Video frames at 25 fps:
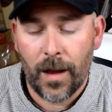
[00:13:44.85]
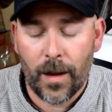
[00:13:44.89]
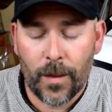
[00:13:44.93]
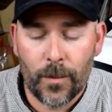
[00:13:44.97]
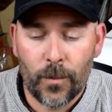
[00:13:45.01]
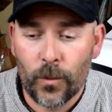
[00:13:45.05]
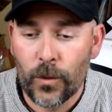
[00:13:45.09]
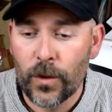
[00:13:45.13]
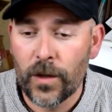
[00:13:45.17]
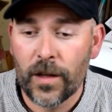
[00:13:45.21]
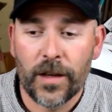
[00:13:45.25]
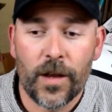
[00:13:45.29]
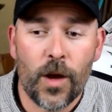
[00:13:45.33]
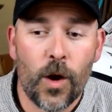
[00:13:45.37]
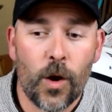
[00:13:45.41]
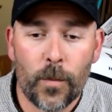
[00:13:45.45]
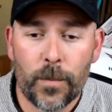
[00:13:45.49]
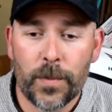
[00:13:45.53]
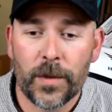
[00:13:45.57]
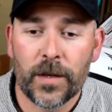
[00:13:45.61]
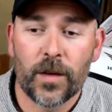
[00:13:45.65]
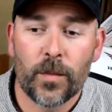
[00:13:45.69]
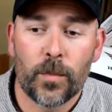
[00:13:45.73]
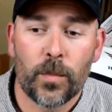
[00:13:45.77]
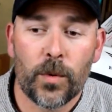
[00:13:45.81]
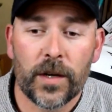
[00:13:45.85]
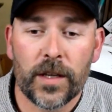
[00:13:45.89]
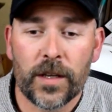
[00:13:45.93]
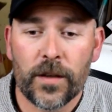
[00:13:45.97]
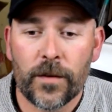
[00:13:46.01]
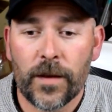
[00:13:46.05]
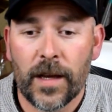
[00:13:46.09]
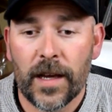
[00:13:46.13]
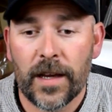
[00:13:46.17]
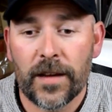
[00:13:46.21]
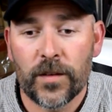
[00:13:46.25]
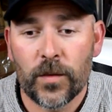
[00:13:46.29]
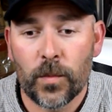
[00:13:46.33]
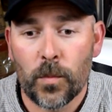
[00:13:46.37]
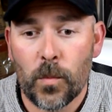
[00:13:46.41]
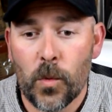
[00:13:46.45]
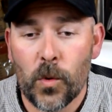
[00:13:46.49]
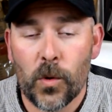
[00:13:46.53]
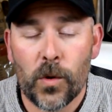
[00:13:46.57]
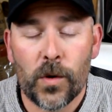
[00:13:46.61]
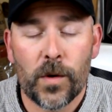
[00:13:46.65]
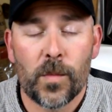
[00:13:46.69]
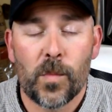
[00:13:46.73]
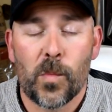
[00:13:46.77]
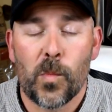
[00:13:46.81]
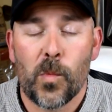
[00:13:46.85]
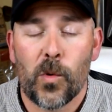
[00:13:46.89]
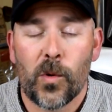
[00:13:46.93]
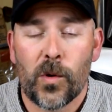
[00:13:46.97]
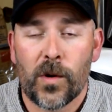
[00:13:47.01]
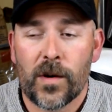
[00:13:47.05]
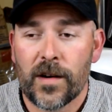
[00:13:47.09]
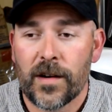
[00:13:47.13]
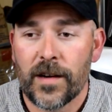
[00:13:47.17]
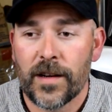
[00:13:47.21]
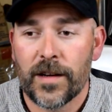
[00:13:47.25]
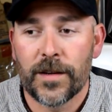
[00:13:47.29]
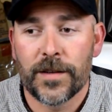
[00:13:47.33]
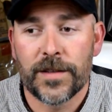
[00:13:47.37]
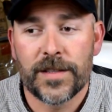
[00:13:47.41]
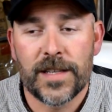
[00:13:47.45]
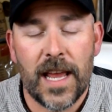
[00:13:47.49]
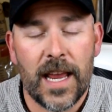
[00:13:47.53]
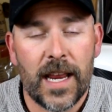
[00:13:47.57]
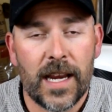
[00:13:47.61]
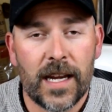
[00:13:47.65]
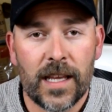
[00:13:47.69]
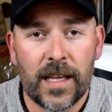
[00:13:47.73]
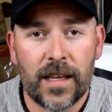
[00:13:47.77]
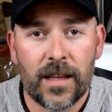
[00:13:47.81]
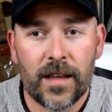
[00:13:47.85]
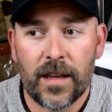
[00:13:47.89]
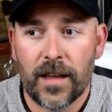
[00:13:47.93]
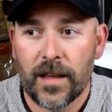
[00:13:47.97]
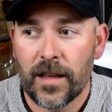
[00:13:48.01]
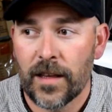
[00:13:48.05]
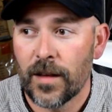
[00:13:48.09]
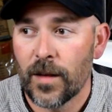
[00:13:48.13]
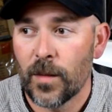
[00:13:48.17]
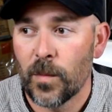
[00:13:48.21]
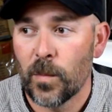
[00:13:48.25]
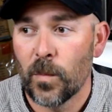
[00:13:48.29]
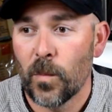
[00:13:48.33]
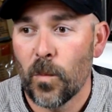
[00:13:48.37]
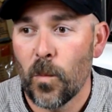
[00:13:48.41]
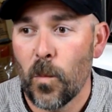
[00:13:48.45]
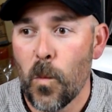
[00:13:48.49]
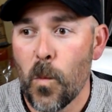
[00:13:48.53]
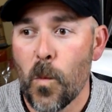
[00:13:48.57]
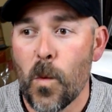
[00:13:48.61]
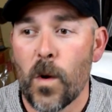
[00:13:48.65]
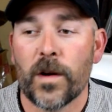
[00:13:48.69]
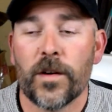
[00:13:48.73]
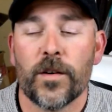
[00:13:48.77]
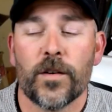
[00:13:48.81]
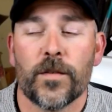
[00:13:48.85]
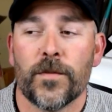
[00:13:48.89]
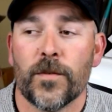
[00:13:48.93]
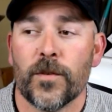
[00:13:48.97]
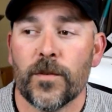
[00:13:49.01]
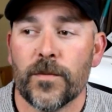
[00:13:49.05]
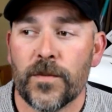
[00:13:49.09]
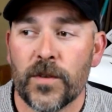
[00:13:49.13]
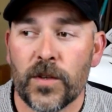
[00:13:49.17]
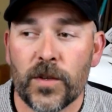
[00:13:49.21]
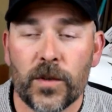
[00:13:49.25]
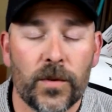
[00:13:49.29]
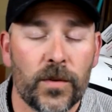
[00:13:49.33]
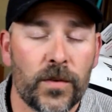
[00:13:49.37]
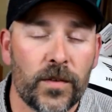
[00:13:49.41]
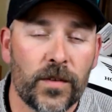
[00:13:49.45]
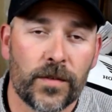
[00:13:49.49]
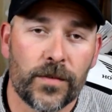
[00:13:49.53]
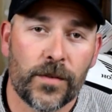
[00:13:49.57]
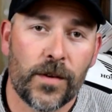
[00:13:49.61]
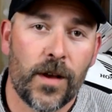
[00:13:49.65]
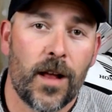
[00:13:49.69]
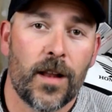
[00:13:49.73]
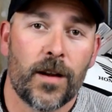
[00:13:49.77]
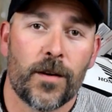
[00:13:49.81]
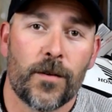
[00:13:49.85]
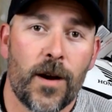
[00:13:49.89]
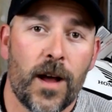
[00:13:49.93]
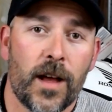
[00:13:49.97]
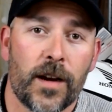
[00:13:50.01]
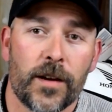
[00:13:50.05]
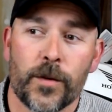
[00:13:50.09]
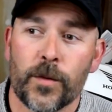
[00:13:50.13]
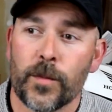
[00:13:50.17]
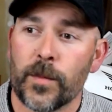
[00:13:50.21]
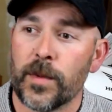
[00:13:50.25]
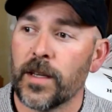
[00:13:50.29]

I'm really hoping to bring you guys more and more entertaining and wonderful views of Colorado,